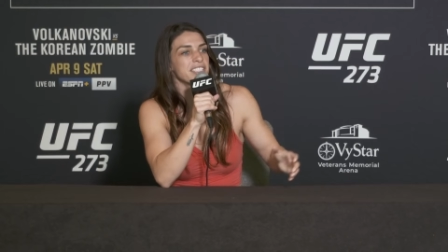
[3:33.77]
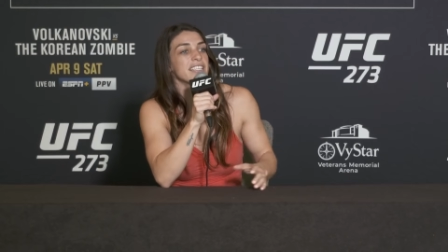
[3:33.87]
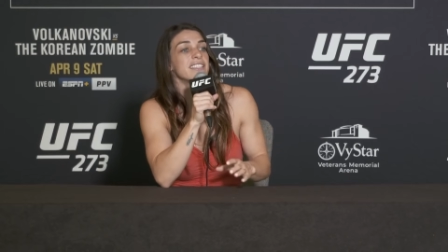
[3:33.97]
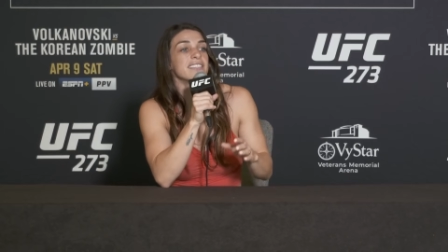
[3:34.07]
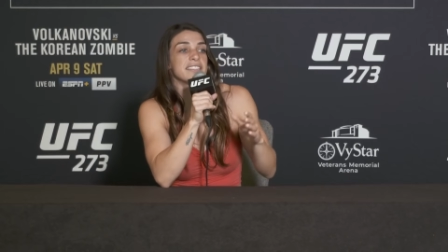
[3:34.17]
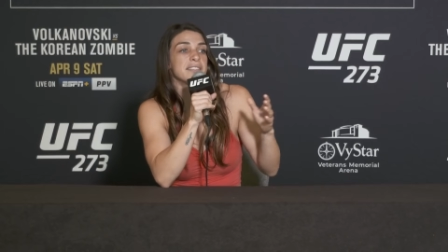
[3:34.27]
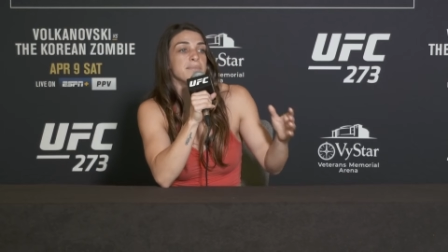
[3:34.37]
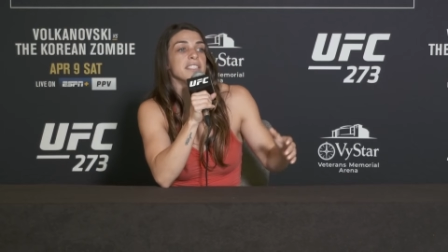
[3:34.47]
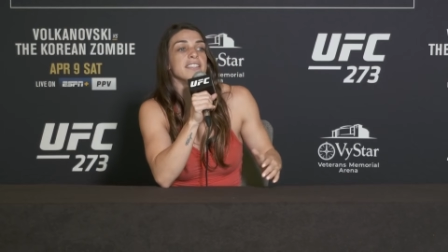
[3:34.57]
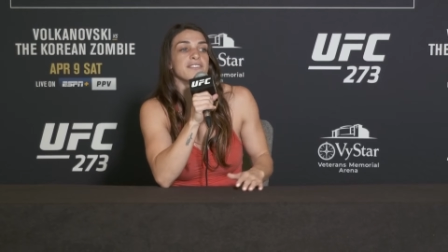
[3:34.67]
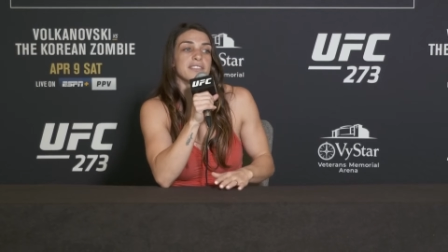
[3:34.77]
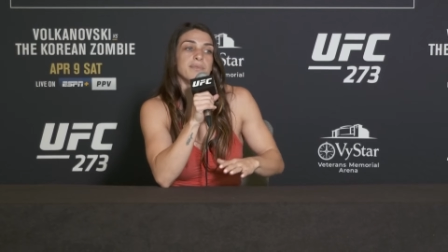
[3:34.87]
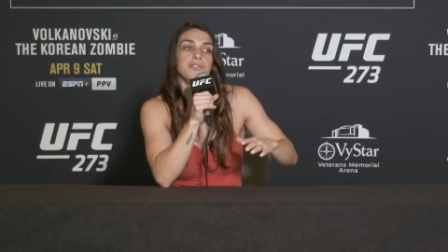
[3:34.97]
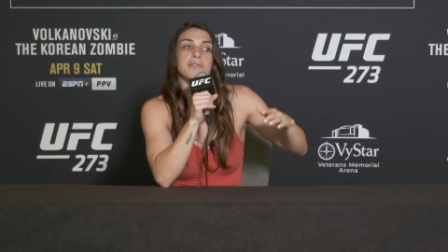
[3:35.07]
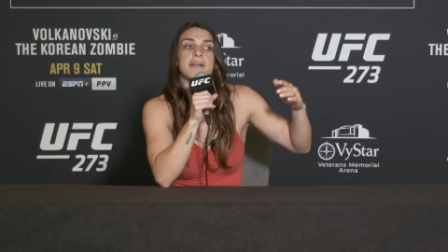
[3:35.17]
And I think that's the big difference
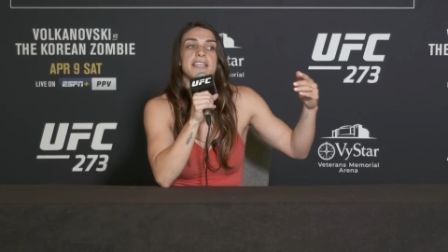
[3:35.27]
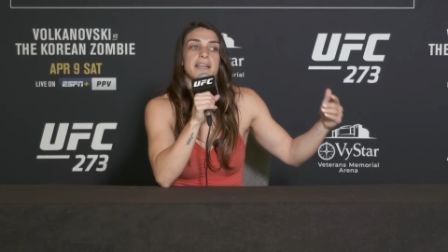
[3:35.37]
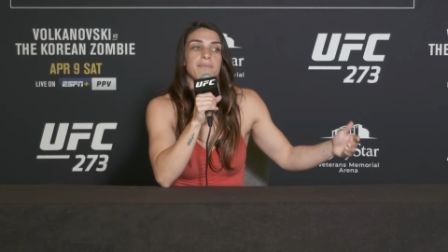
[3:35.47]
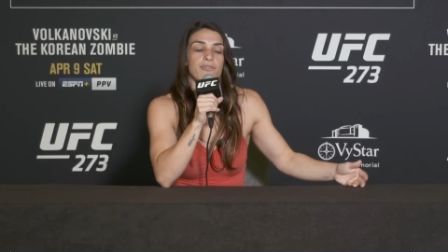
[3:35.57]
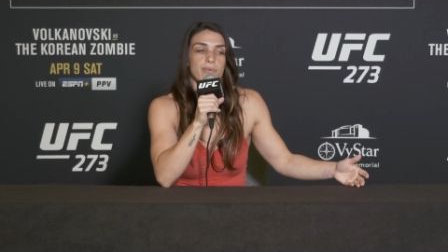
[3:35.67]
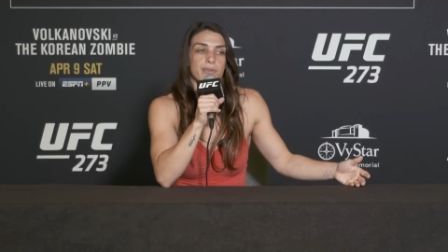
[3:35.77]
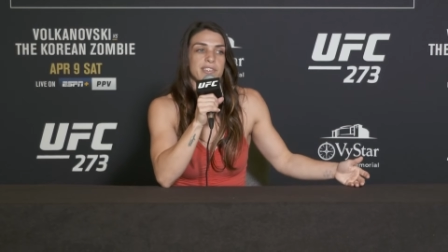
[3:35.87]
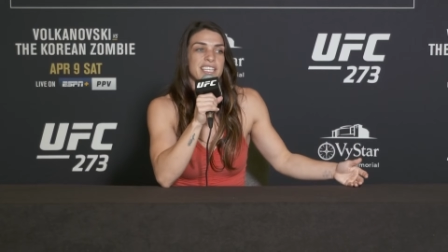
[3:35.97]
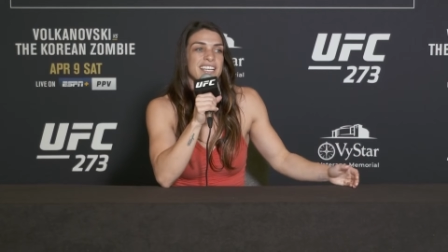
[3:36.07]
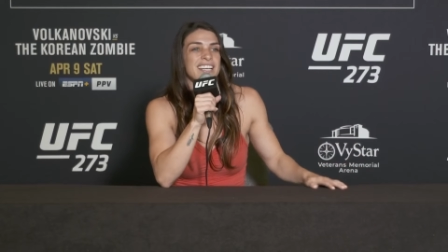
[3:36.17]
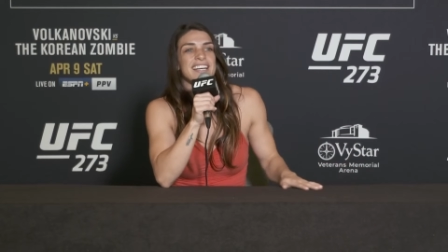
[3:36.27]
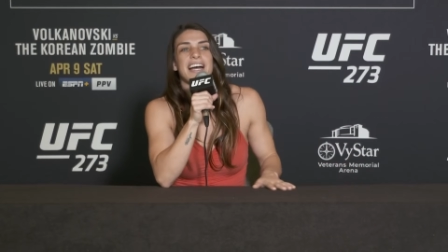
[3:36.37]
between my camp for Marina.